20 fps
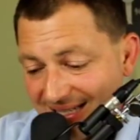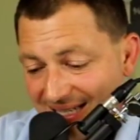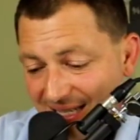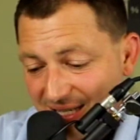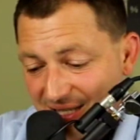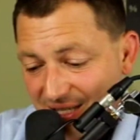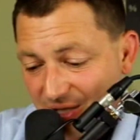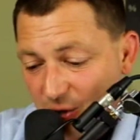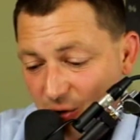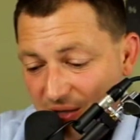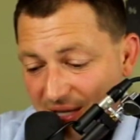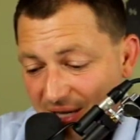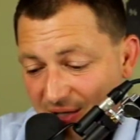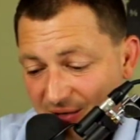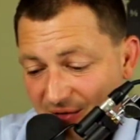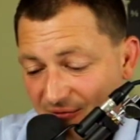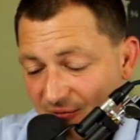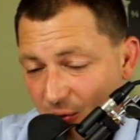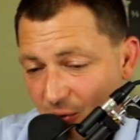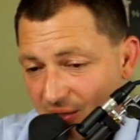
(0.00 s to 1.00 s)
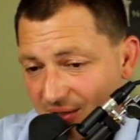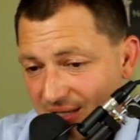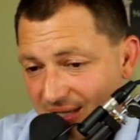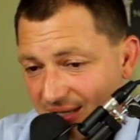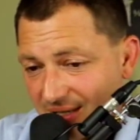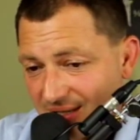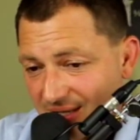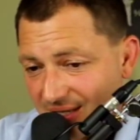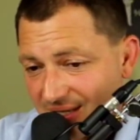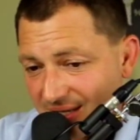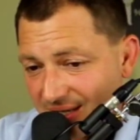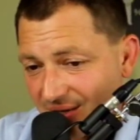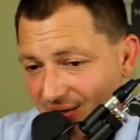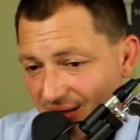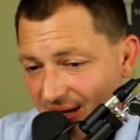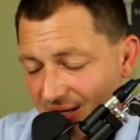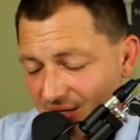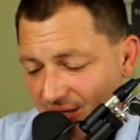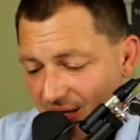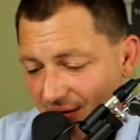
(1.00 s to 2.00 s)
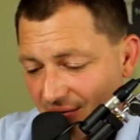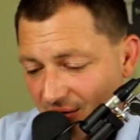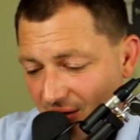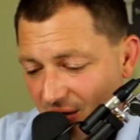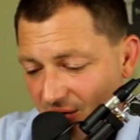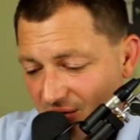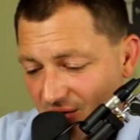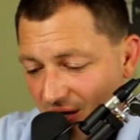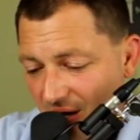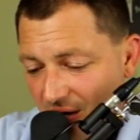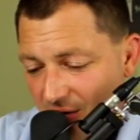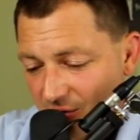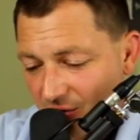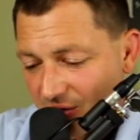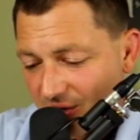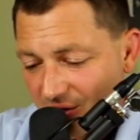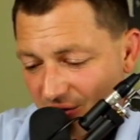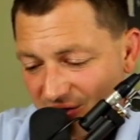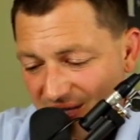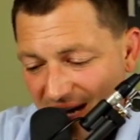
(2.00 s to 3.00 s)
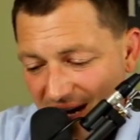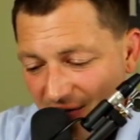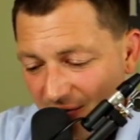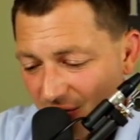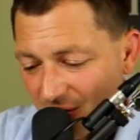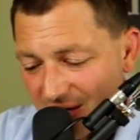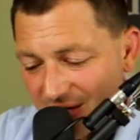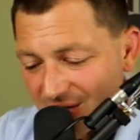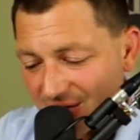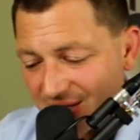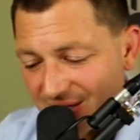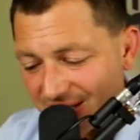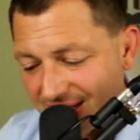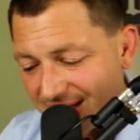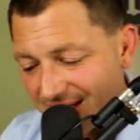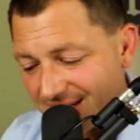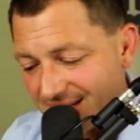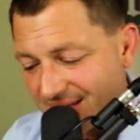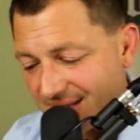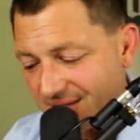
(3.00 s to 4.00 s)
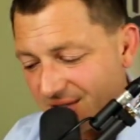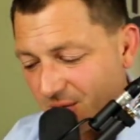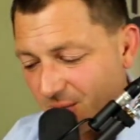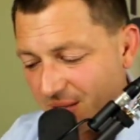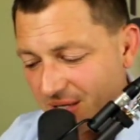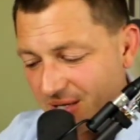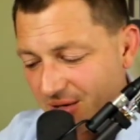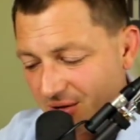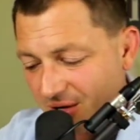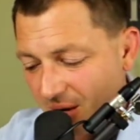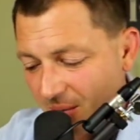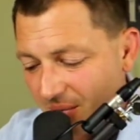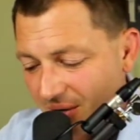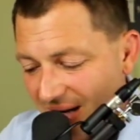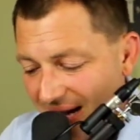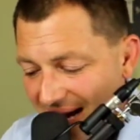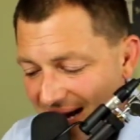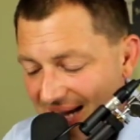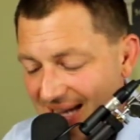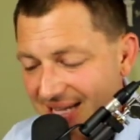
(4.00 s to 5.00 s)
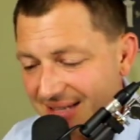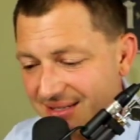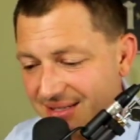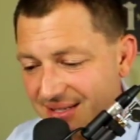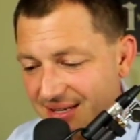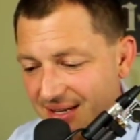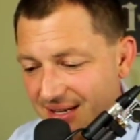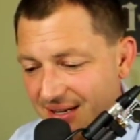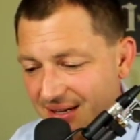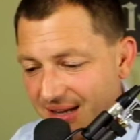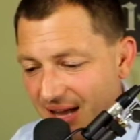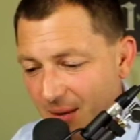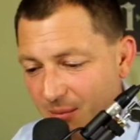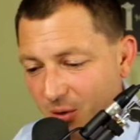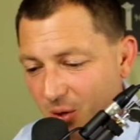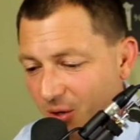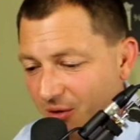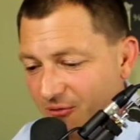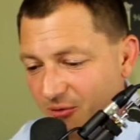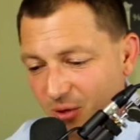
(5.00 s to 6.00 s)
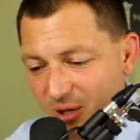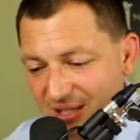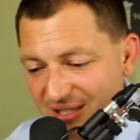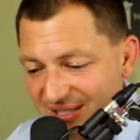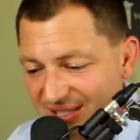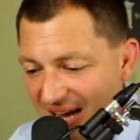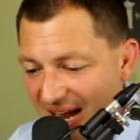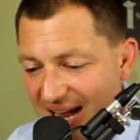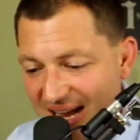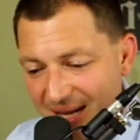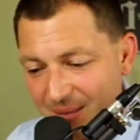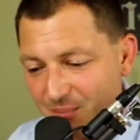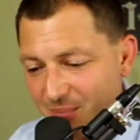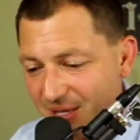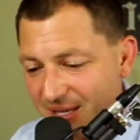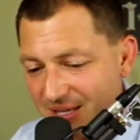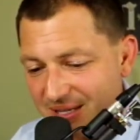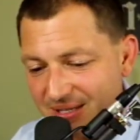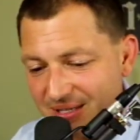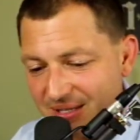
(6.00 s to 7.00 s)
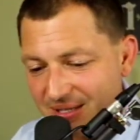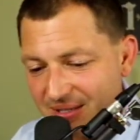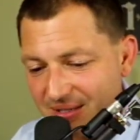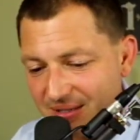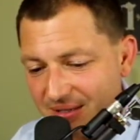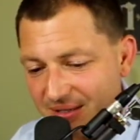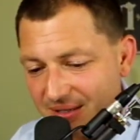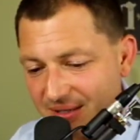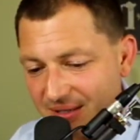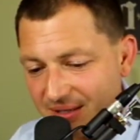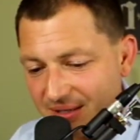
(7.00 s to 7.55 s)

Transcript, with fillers: since 2014 as a single agent, I've closed 100 deals every year since. This will be year number eight. I'm going for a dime piece.